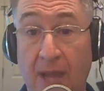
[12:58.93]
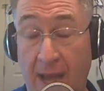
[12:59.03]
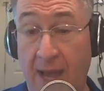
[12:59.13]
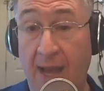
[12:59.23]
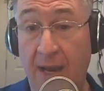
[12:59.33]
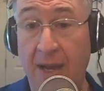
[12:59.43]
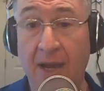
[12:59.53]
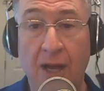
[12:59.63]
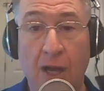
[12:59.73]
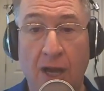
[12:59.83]
And
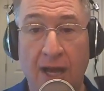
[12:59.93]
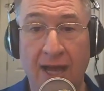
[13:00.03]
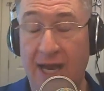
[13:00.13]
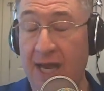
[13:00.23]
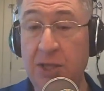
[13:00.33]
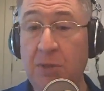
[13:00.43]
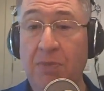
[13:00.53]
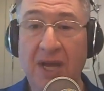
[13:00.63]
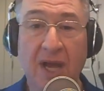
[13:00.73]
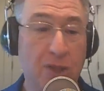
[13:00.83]
it isn't
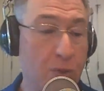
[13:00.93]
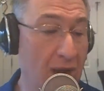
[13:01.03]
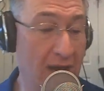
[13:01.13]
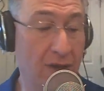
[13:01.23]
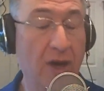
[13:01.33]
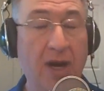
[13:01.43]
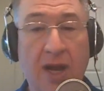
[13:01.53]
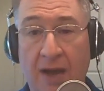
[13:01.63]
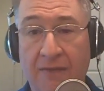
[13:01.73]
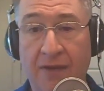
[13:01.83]
because we're not good
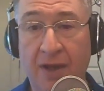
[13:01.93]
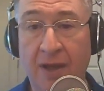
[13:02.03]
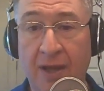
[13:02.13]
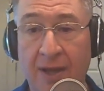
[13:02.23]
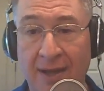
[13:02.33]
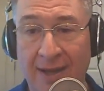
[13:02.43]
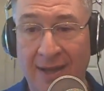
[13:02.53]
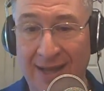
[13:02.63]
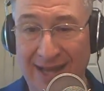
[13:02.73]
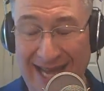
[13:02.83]
enough.
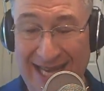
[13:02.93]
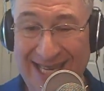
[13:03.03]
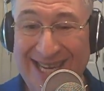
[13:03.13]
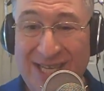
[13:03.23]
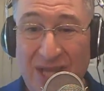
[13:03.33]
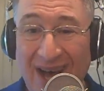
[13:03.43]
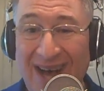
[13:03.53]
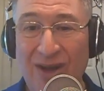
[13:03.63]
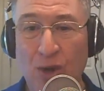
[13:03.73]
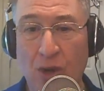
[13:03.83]
It's because the
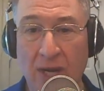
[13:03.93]
hunger